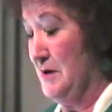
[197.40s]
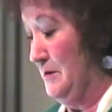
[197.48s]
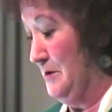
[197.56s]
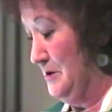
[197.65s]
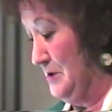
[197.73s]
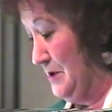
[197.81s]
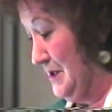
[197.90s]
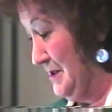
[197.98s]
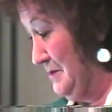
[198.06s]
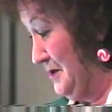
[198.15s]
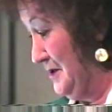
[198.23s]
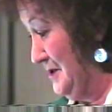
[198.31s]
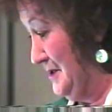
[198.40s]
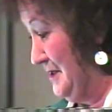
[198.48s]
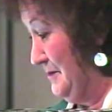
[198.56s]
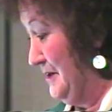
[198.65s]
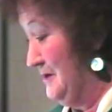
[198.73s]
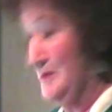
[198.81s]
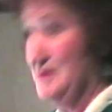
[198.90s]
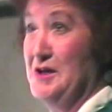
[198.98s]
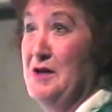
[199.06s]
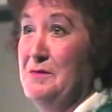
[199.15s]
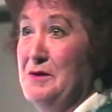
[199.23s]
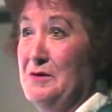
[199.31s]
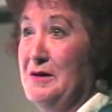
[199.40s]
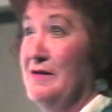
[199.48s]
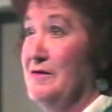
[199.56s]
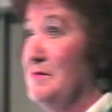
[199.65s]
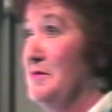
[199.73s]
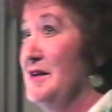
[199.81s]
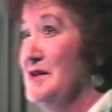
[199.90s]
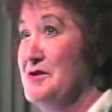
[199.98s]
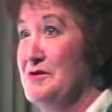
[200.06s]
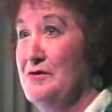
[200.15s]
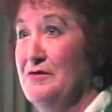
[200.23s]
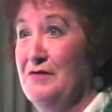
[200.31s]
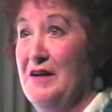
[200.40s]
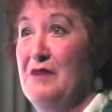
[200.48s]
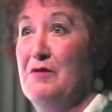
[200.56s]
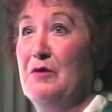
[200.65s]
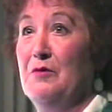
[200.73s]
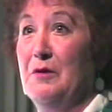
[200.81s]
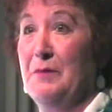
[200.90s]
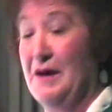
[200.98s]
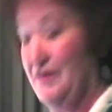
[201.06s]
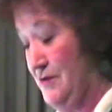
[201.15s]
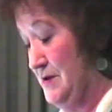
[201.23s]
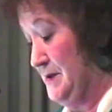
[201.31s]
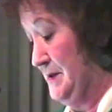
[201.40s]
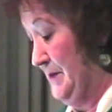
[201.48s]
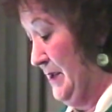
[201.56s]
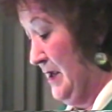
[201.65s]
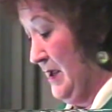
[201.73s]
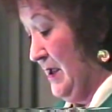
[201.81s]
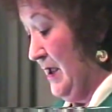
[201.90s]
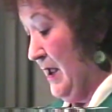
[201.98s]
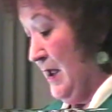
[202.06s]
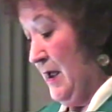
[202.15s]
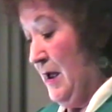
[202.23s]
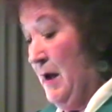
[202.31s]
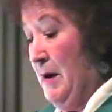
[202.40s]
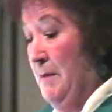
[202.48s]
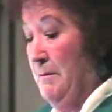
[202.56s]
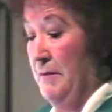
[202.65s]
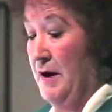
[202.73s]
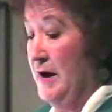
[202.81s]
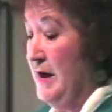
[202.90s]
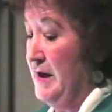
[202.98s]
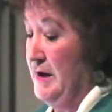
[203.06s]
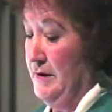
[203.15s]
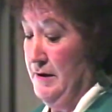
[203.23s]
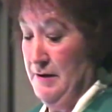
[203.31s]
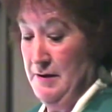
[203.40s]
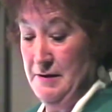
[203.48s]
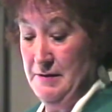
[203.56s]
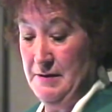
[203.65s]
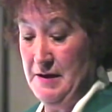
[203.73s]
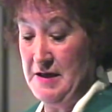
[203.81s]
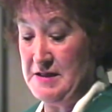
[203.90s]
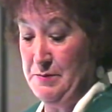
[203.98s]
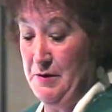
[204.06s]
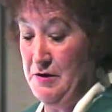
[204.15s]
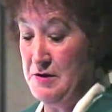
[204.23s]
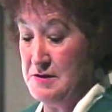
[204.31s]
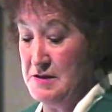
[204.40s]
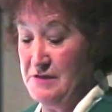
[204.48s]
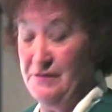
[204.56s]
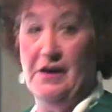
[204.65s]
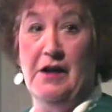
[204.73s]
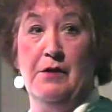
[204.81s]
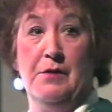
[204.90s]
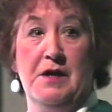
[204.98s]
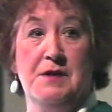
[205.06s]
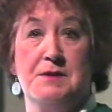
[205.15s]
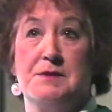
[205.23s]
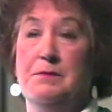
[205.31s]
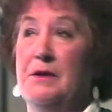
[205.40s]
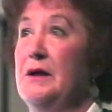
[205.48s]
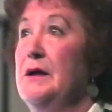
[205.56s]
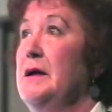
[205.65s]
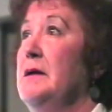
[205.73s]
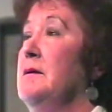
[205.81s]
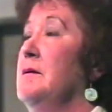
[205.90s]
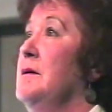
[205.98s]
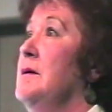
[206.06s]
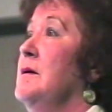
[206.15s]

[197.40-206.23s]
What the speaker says: you come along to our symposium in October, you'll have the pleasure of hearing all about this. My experience as far as my